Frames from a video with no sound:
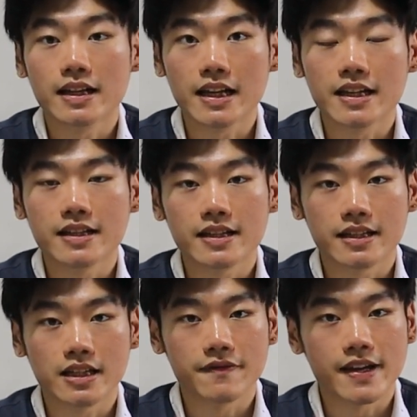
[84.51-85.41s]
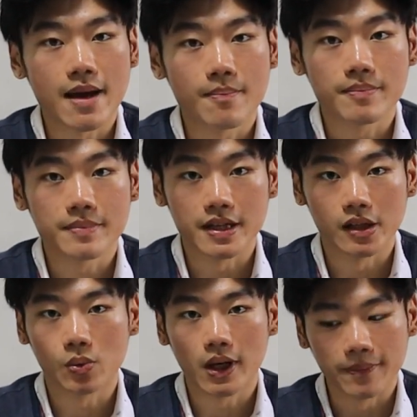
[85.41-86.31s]
in DVM
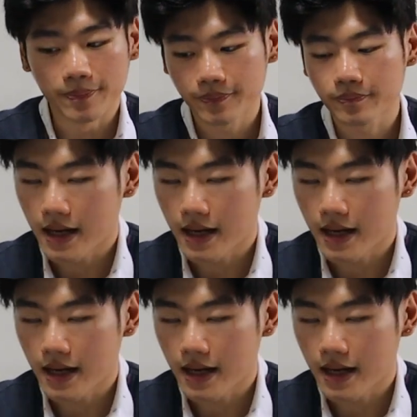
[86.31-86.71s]
year 1.